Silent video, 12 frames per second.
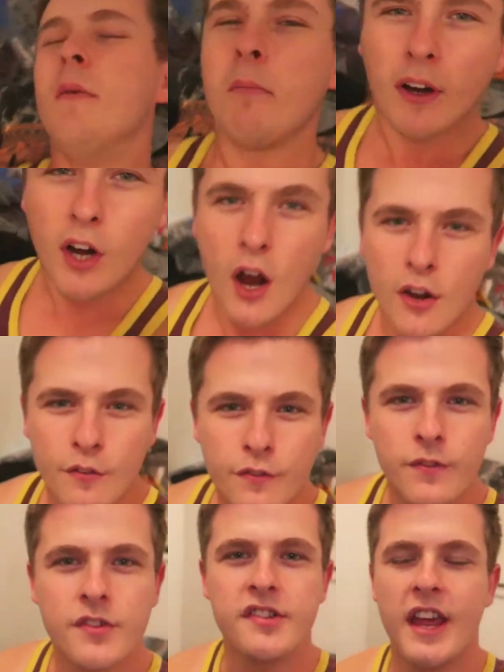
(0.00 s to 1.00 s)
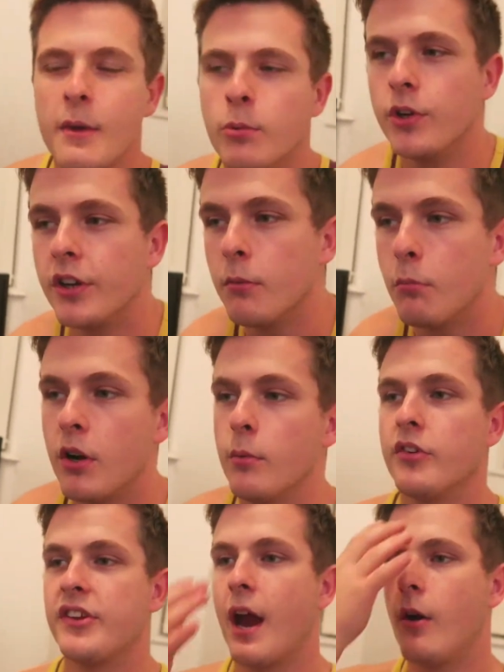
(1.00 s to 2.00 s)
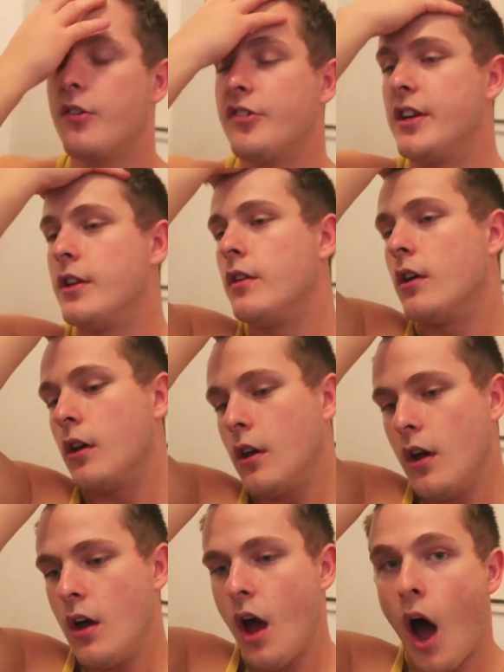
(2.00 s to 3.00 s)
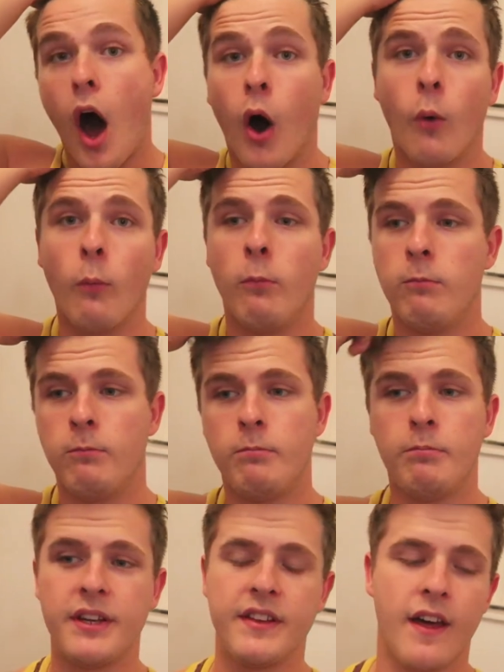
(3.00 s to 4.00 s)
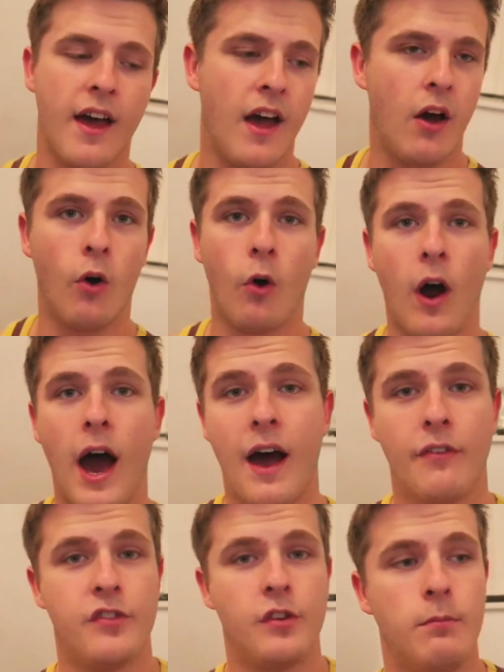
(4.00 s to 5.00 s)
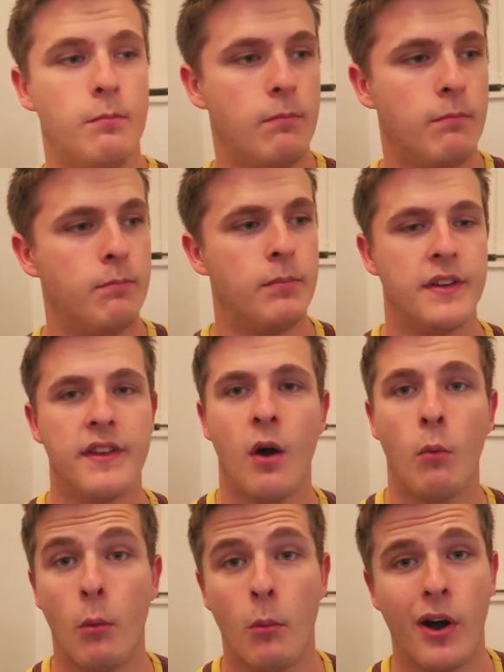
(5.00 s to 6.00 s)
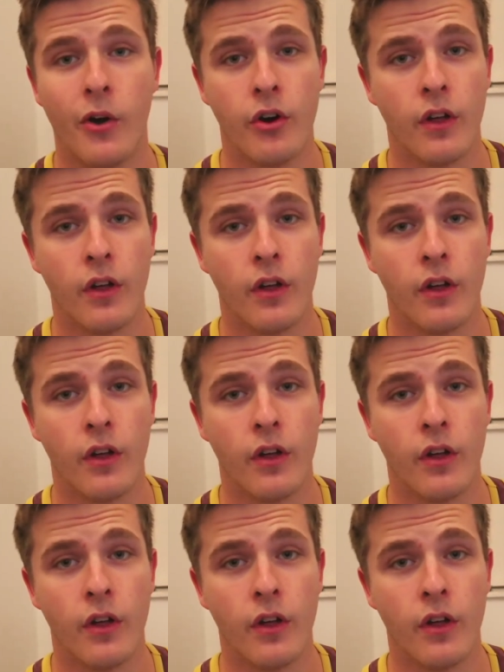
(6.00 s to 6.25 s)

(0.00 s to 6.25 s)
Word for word: my kind of stable you can pretty much guarantee that I'll be there or have to be there one way or